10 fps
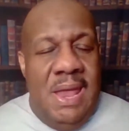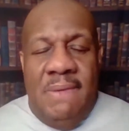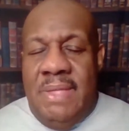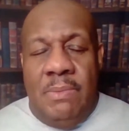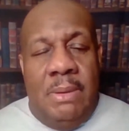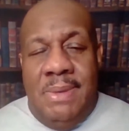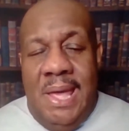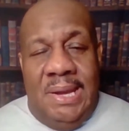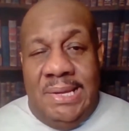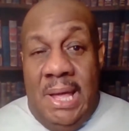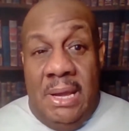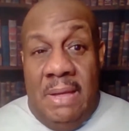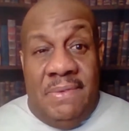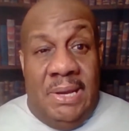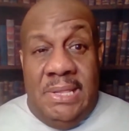If that woman had a got
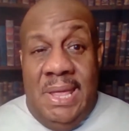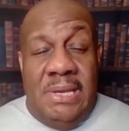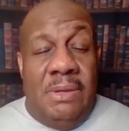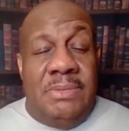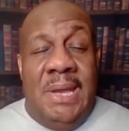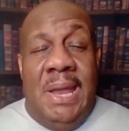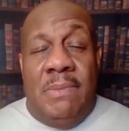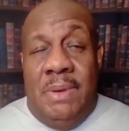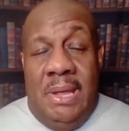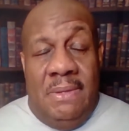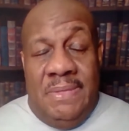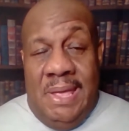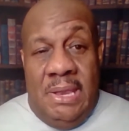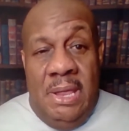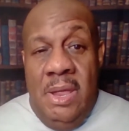off, honey, they know damn well
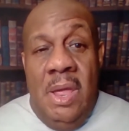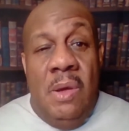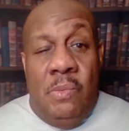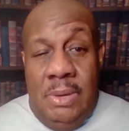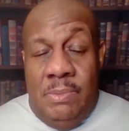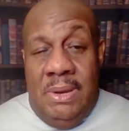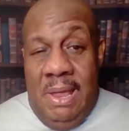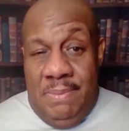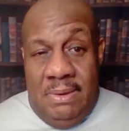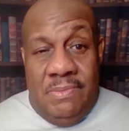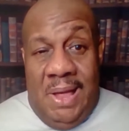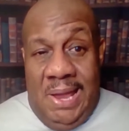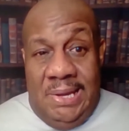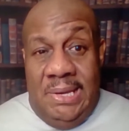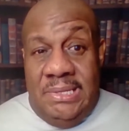that we would have been
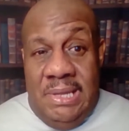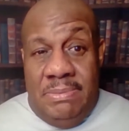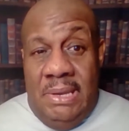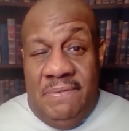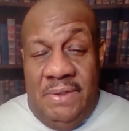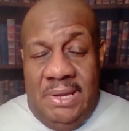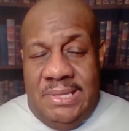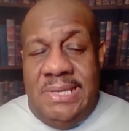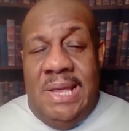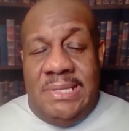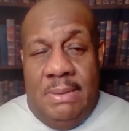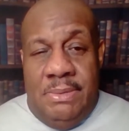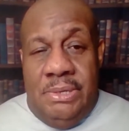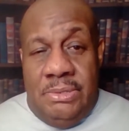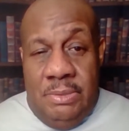rioting something fierce. And yes, I'm
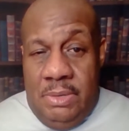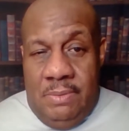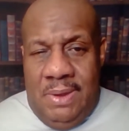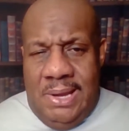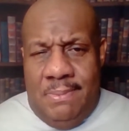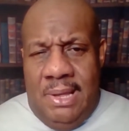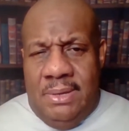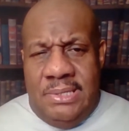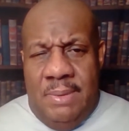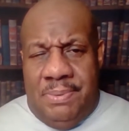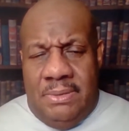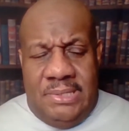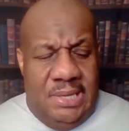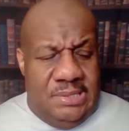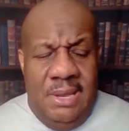going to use the word riot. I'm not going to say
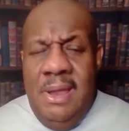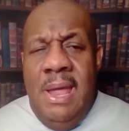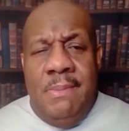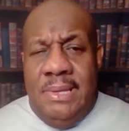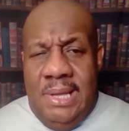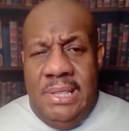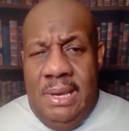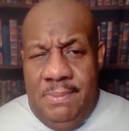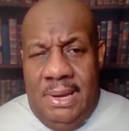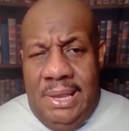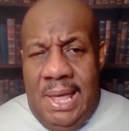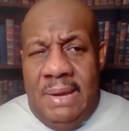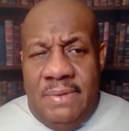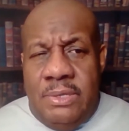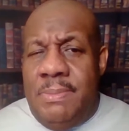protest, because there have been a
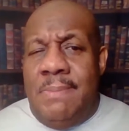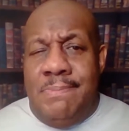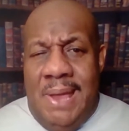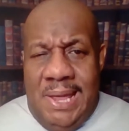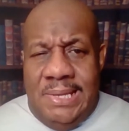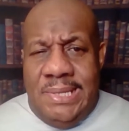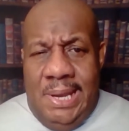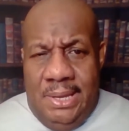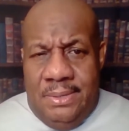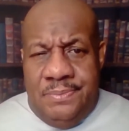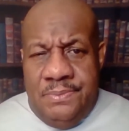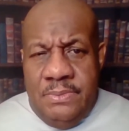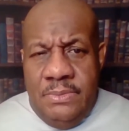lot of us who've been mad as hell.